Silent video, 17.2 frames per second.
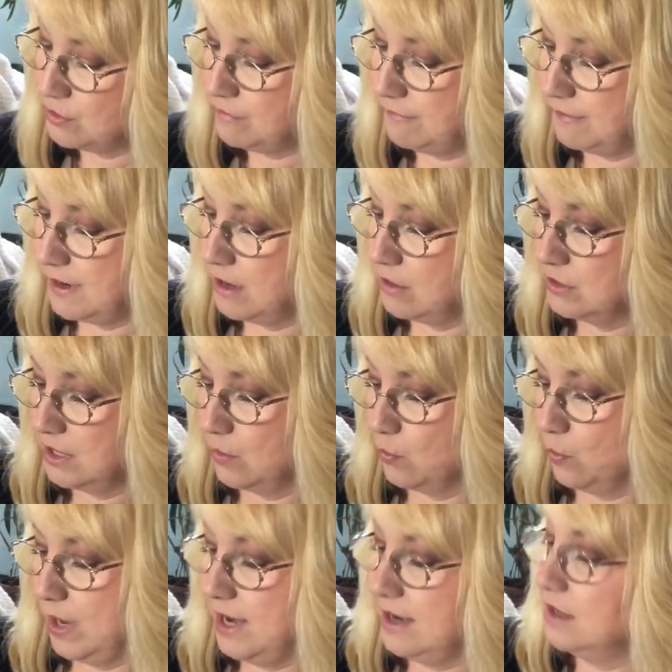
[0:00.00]
found a
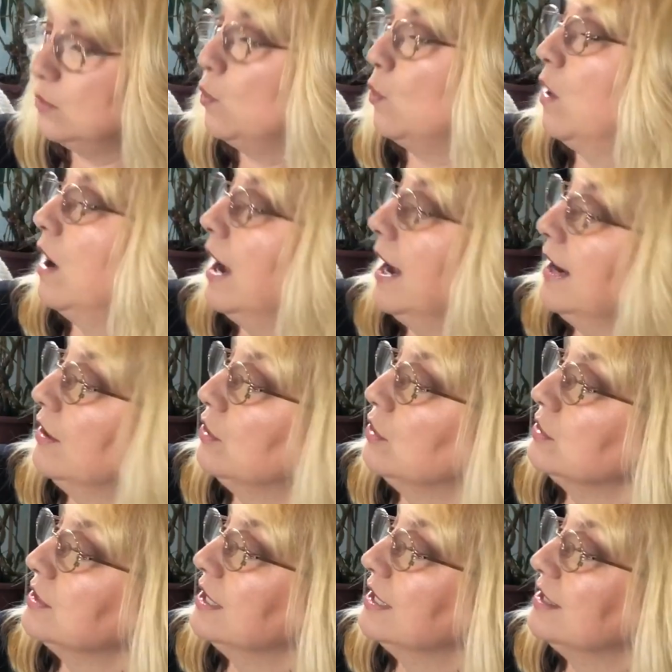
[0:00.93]
Wet n
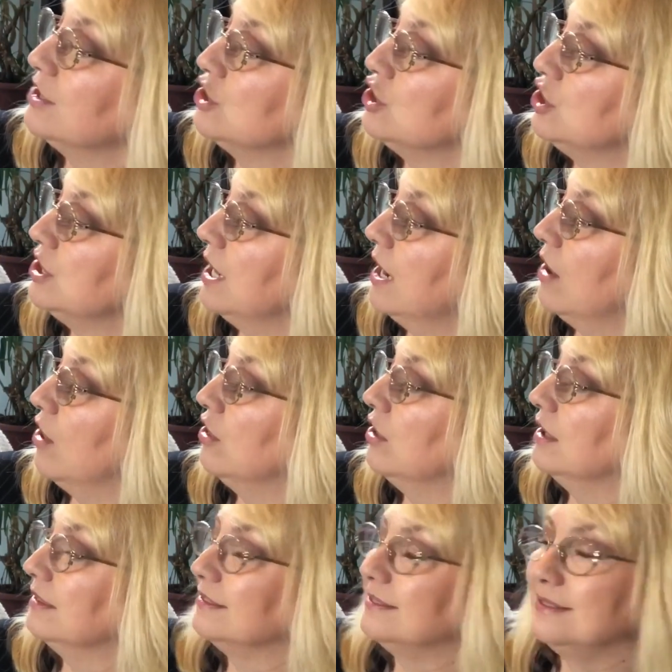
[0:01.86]
Wild
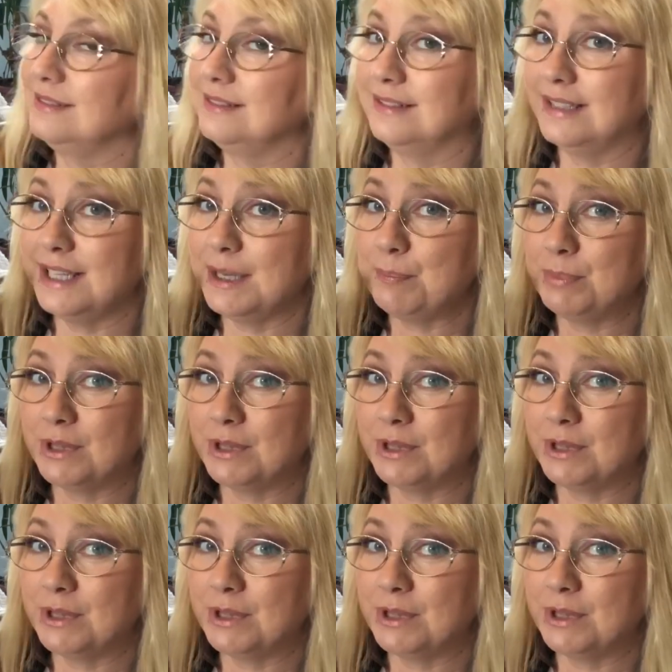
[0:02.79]
gel lip